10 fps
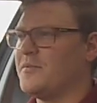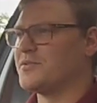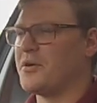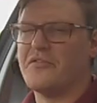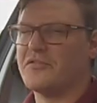
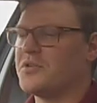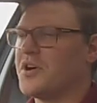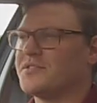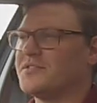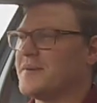So overall
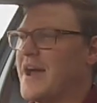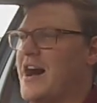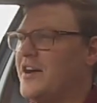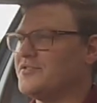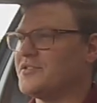cost was about
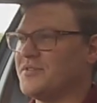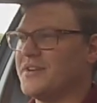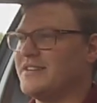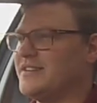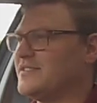100
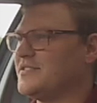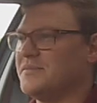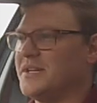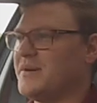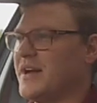quid and it took
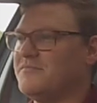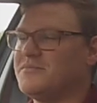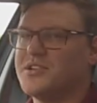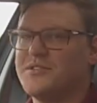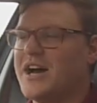me
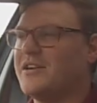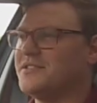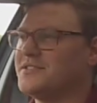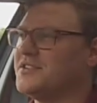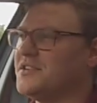about 2
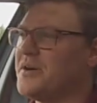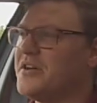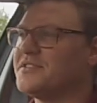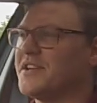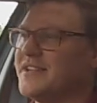hours to do
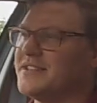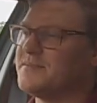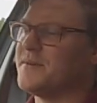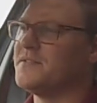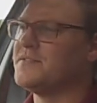both sides, I
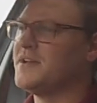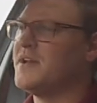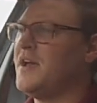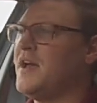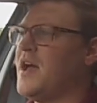suppose.
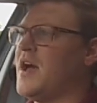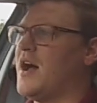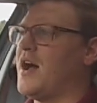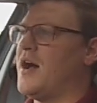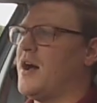
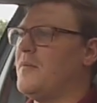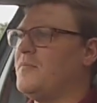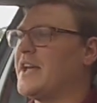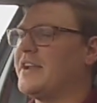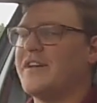
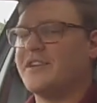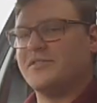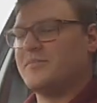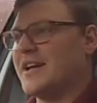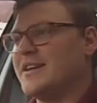Then I've had
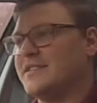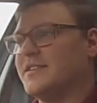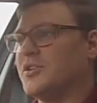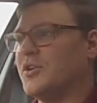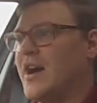to replace
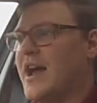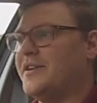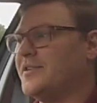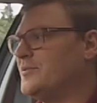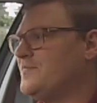the door
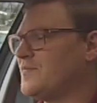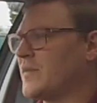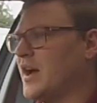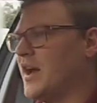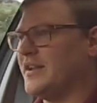handle.
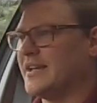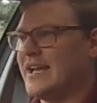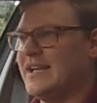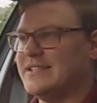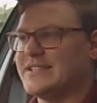The
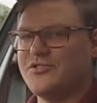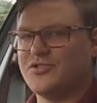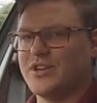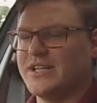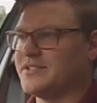keyless
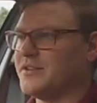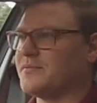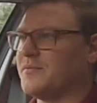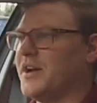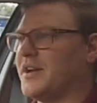entry
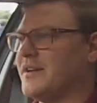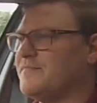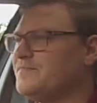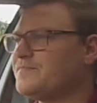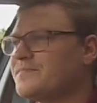stopped working.